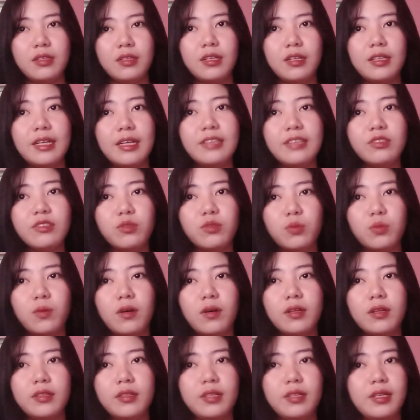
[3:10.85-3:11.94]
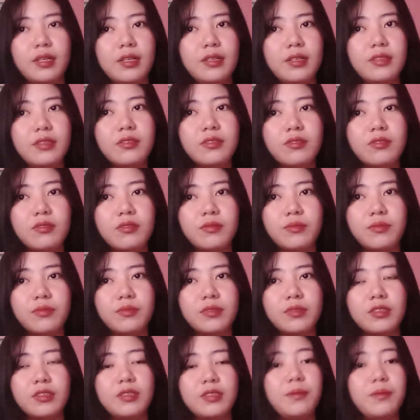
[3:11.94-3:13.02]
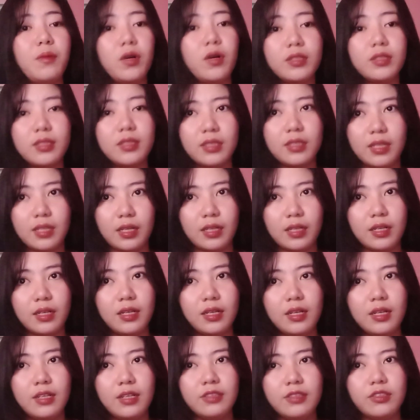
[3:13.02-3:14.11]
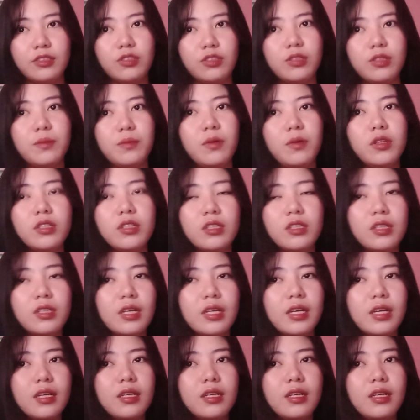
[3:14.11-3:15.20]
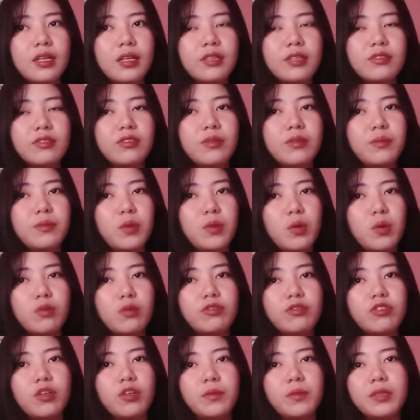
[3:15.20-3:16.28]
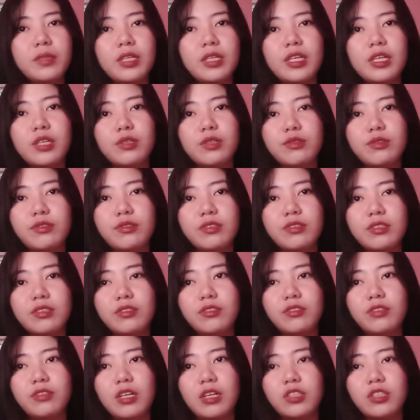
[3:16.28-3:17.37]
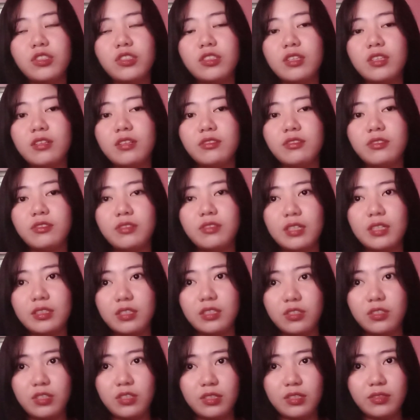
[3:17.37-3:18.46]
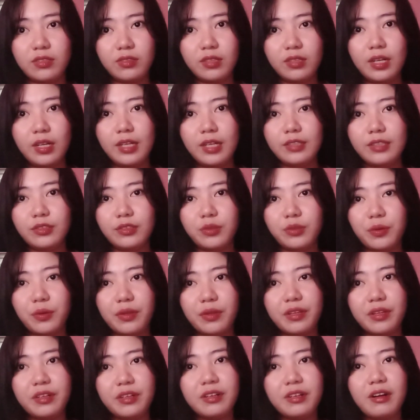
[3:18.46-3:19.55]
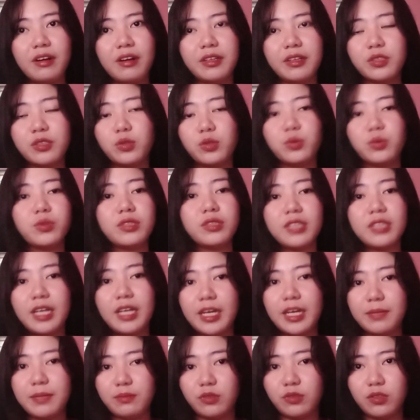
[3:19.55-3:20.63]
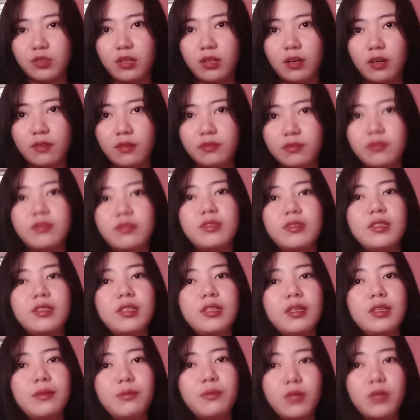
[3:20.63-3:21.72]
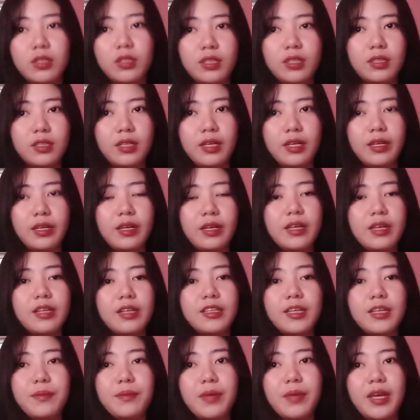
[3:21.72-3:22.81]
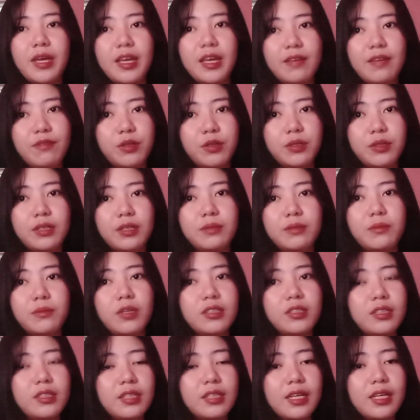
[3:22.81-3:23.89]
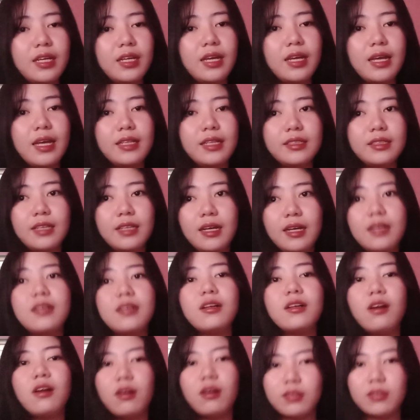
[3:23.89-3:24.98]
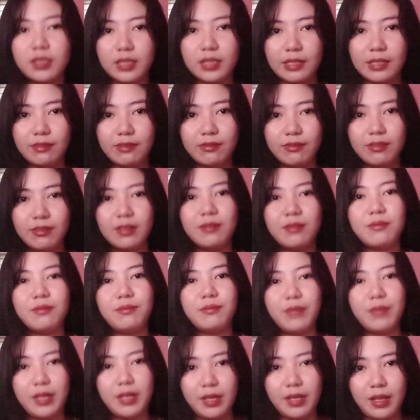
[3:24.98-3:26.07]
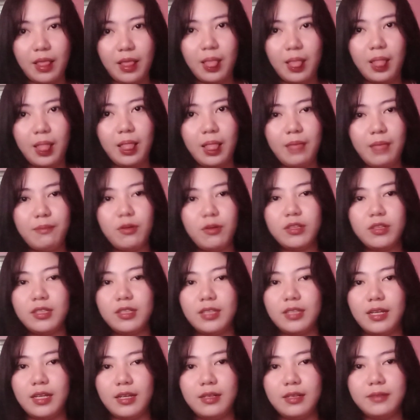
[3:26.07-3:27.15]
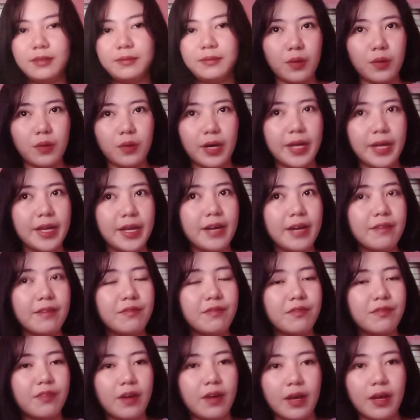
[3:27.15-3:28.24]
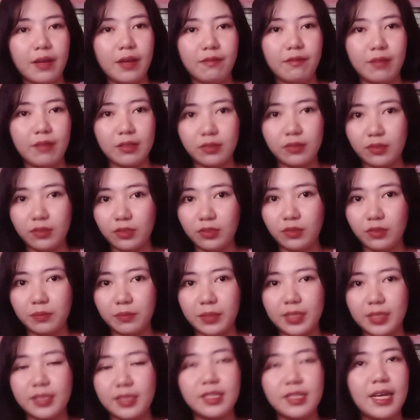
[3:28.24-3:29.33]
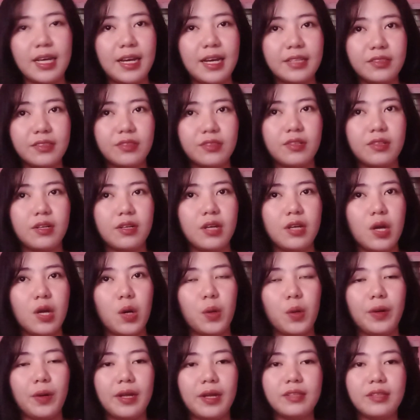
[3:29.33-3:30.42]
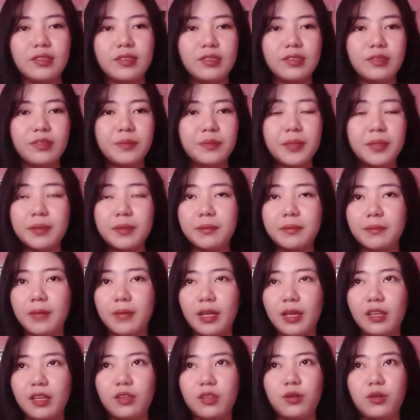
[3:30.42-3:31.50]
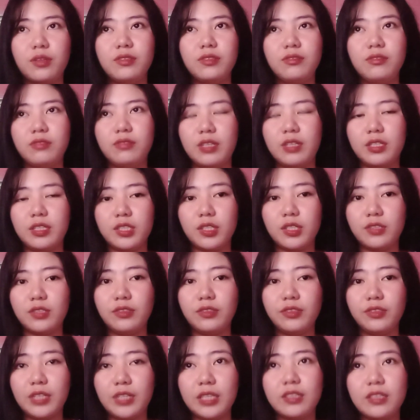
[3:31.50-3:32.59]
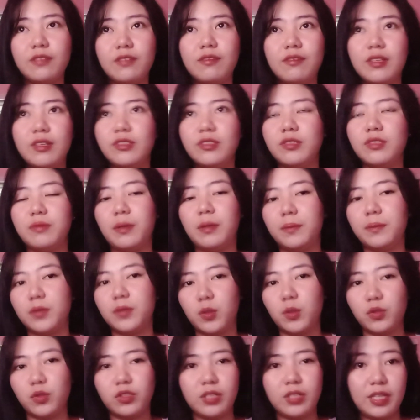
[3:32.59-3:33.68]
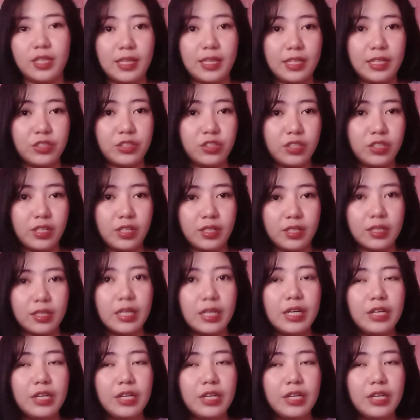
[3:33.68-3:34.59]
The last one is the modeling. So the modeling is the most commonly used instructional strategies. So there are 2 types of modeling, the behavioral modeling and the cognitive modeling. So I have 5 assessment tasks or assessment methods in constructivism approach in teaching.